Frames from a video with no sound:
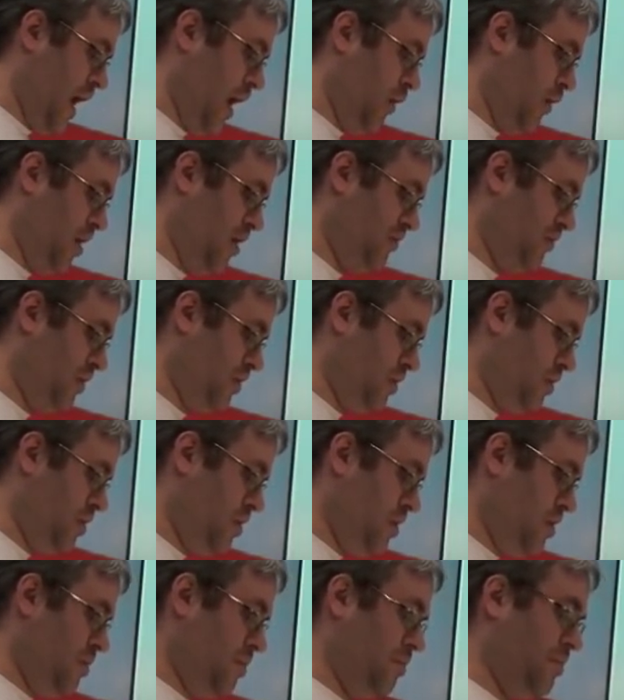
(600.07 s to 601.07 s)
However,
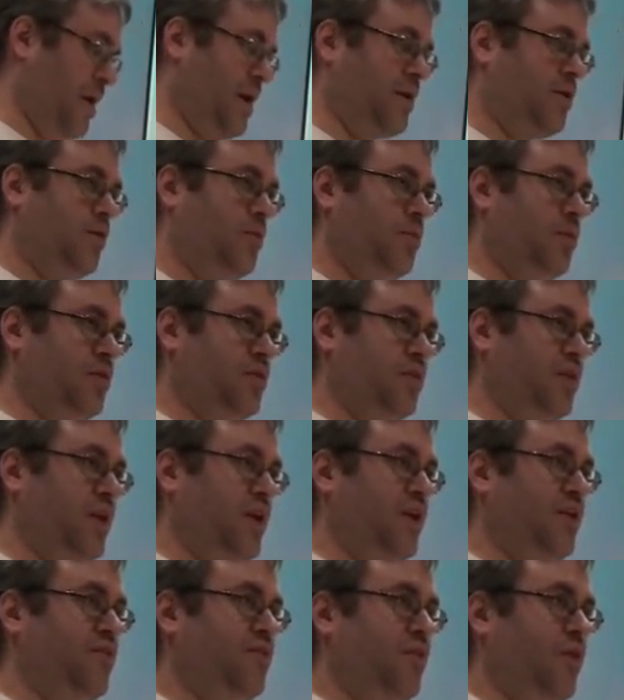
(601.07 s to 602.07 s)
Michael
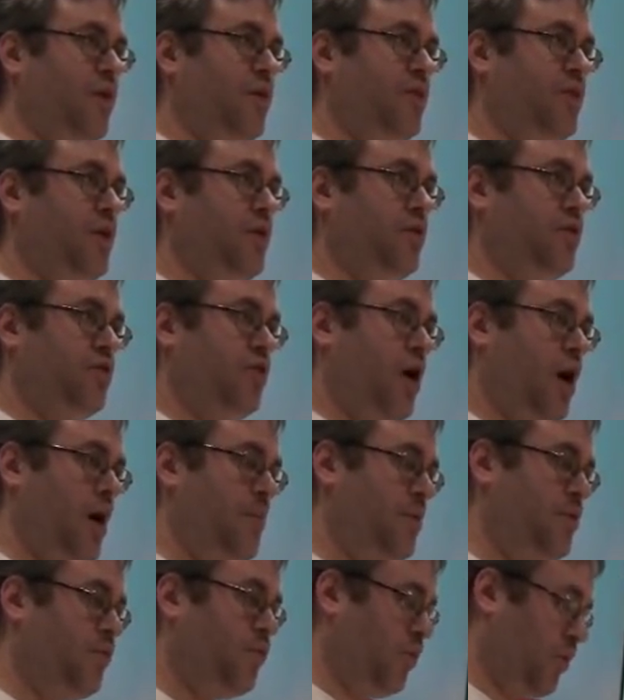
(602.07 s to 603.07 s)
believed that
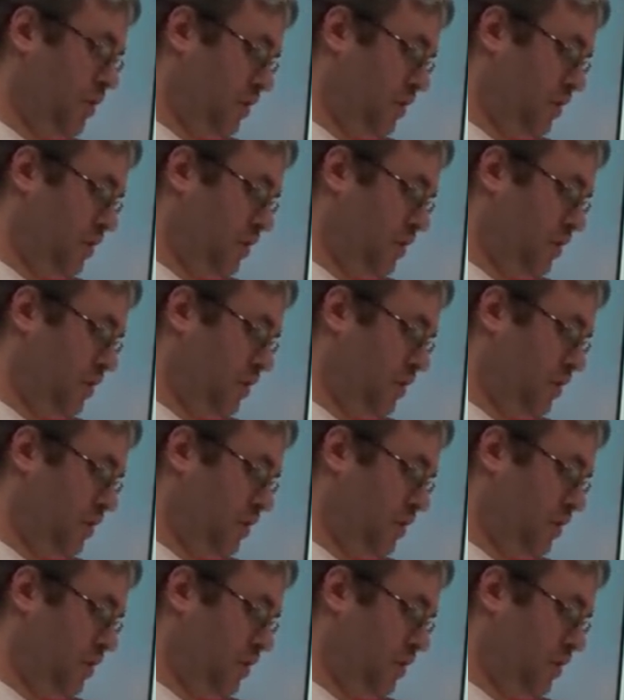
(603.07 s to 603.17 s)
common